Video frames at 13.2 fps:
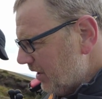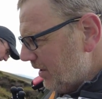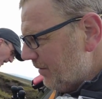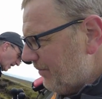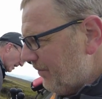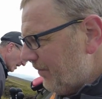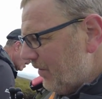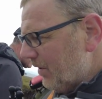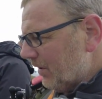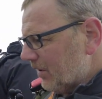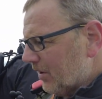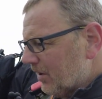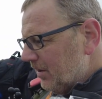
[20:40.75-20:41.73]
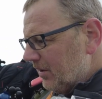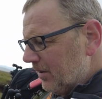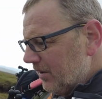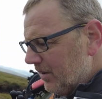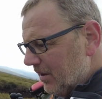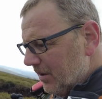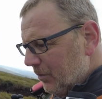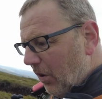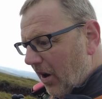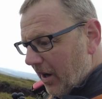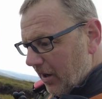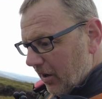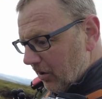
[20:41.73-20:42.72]
the
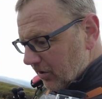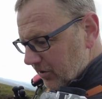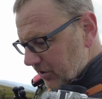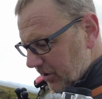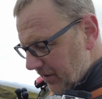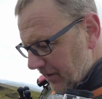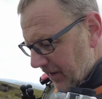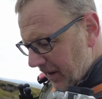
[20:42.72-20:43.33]
wire locks.